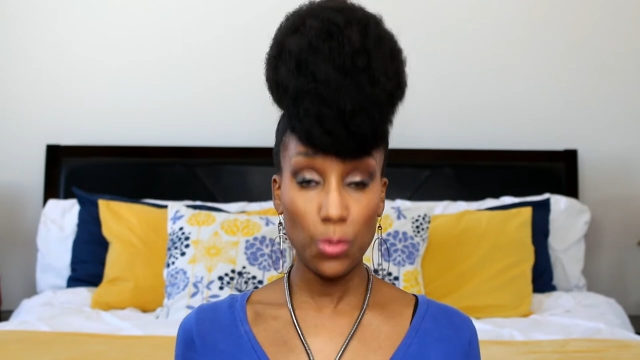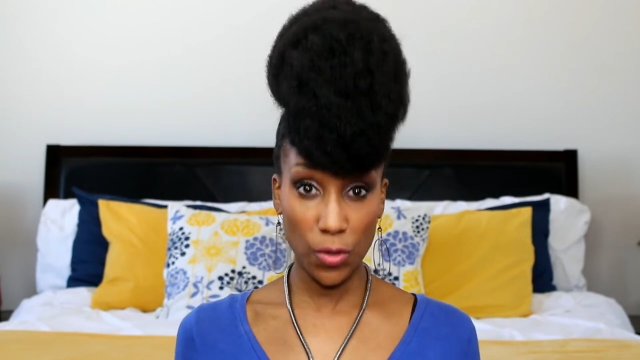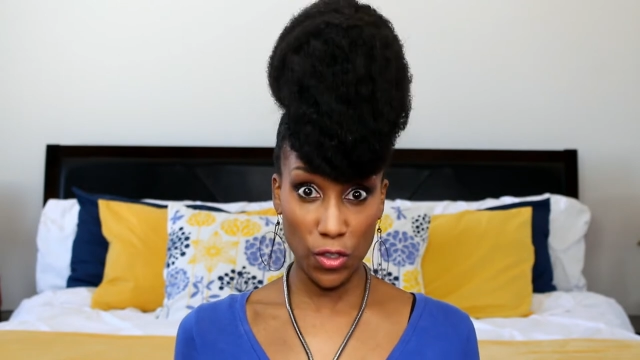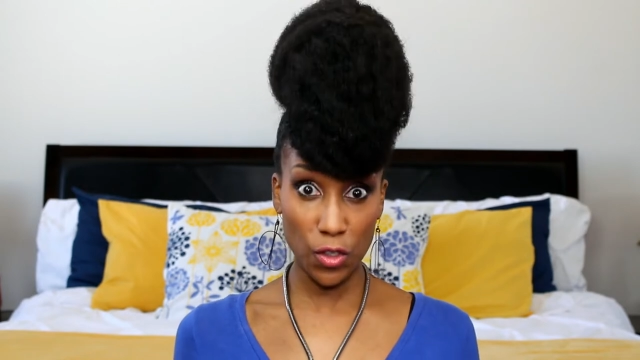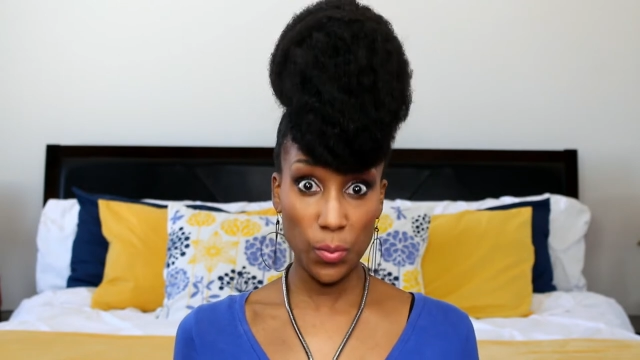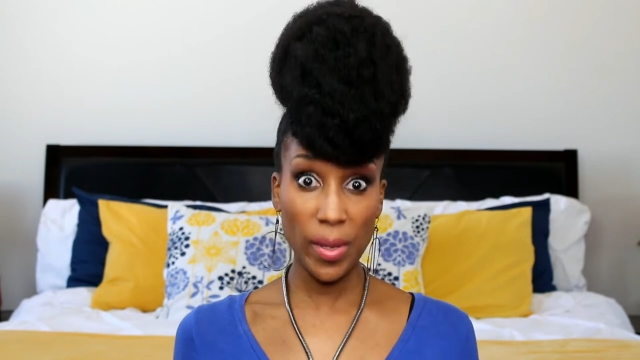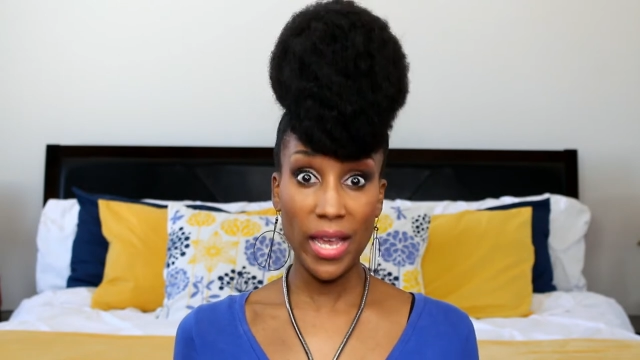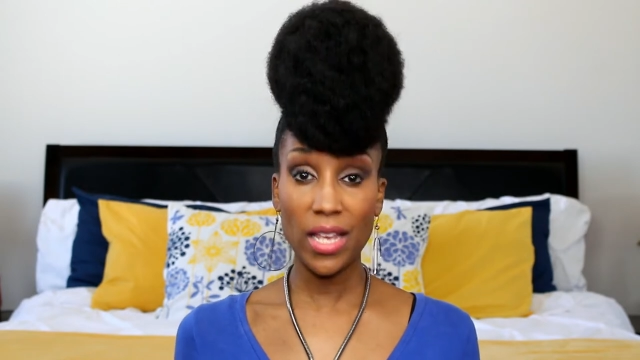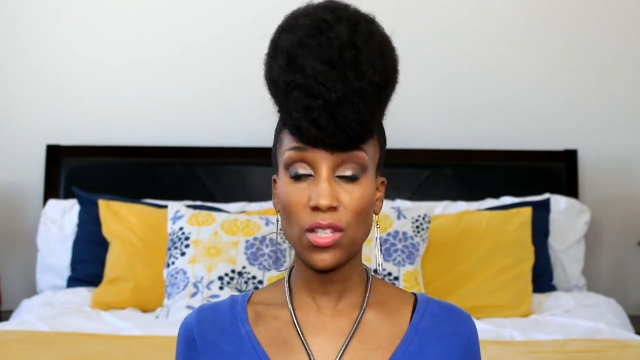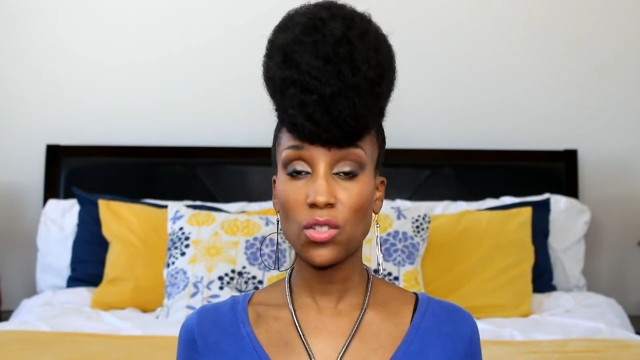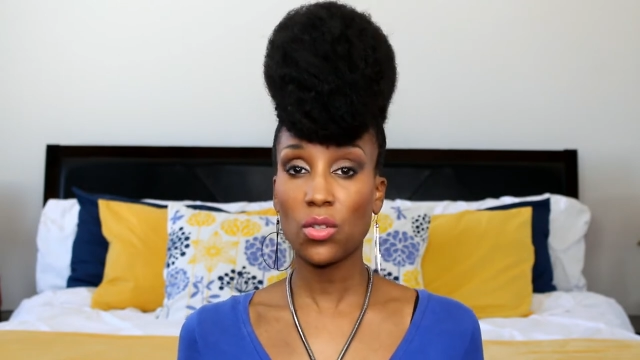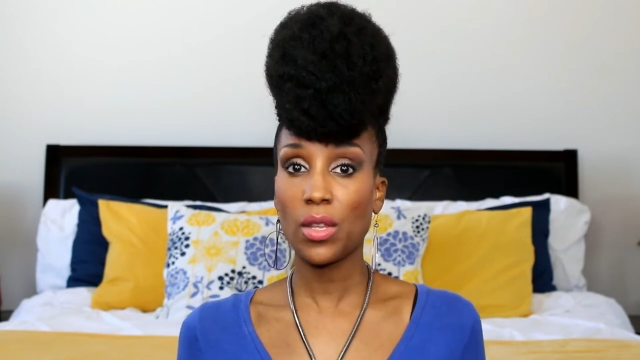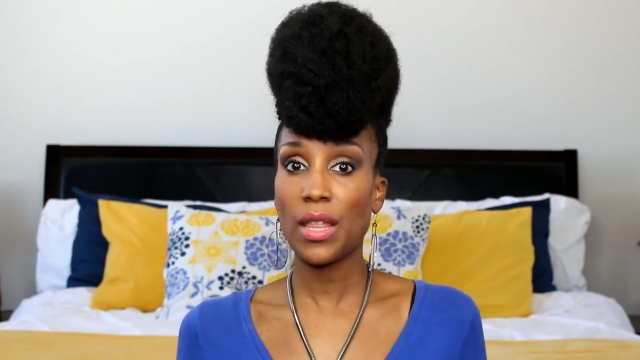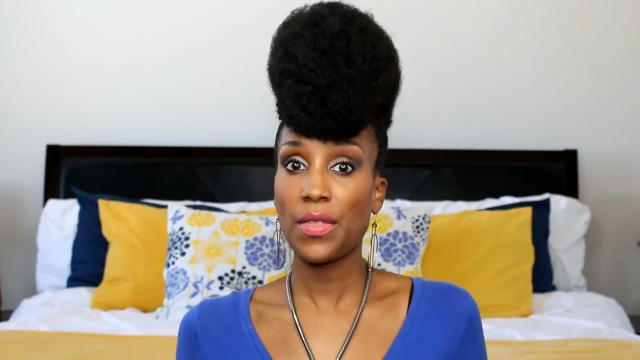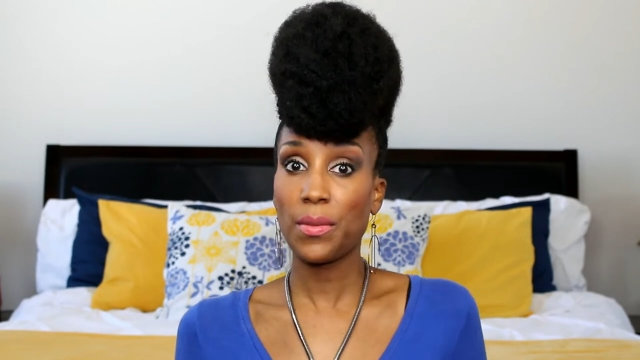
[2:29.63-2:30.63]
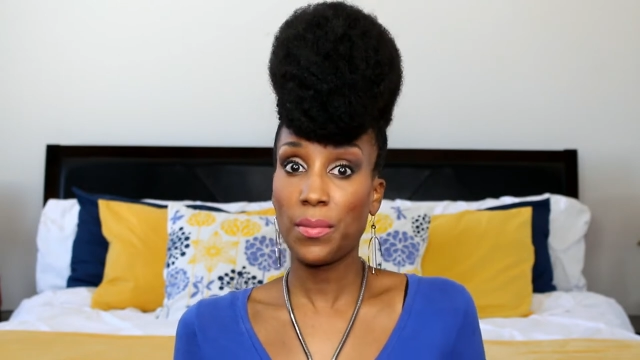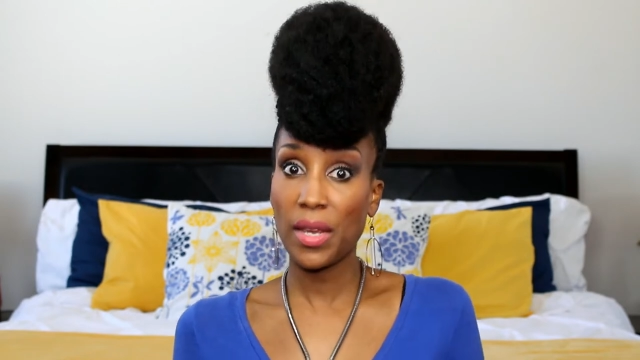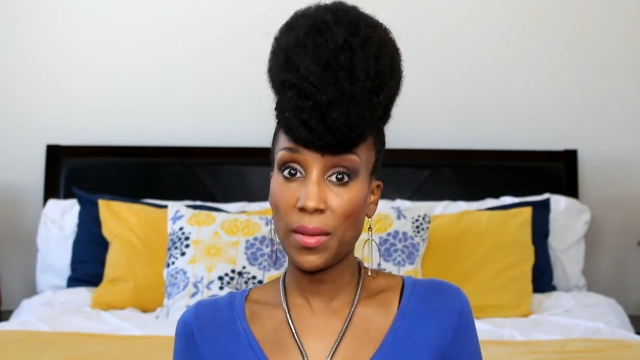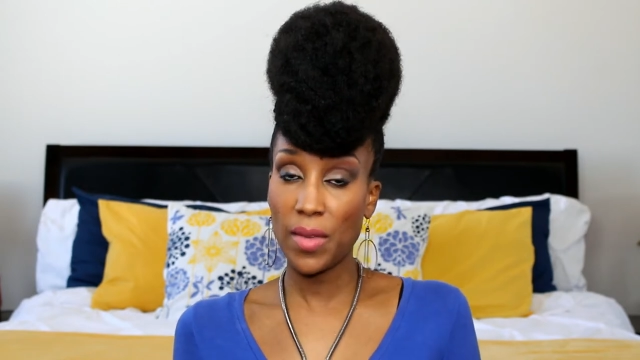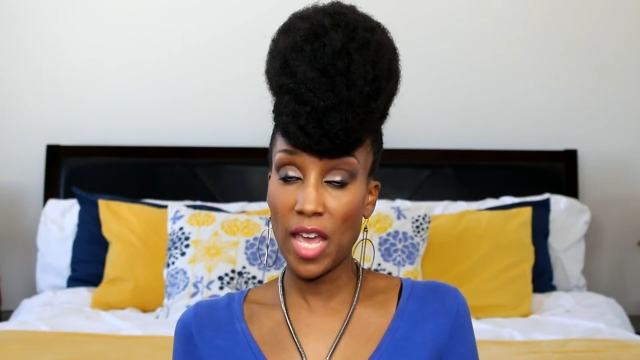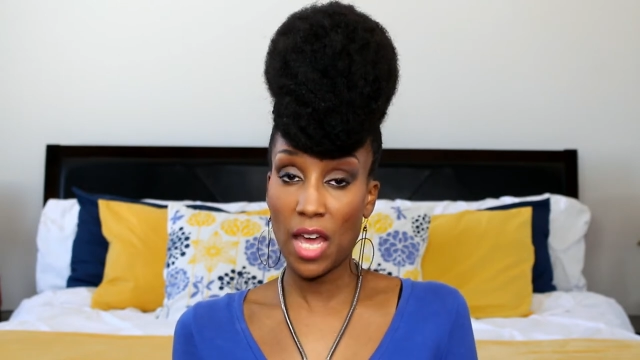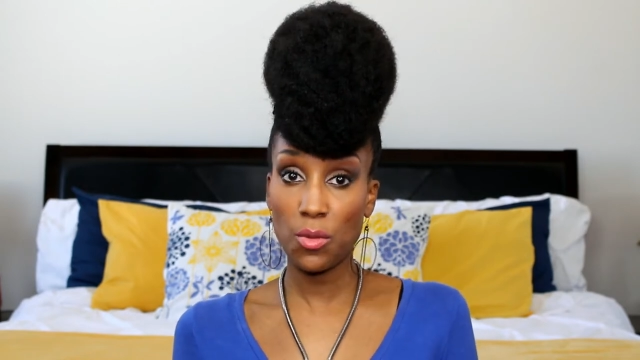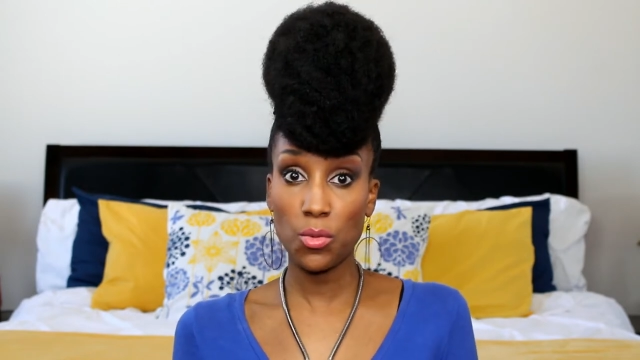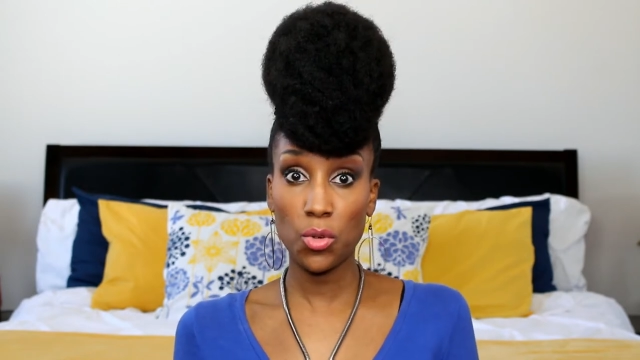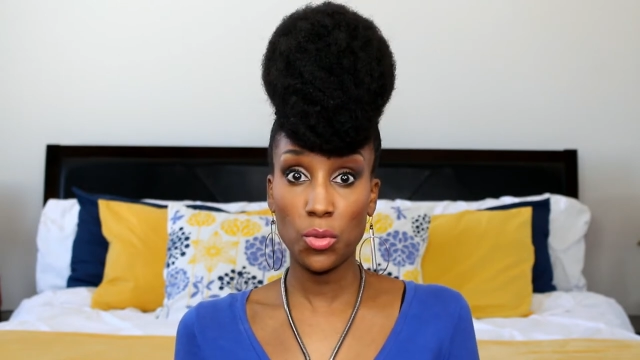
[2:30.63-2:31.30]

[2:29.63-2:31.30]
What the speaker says: with space so that the baby had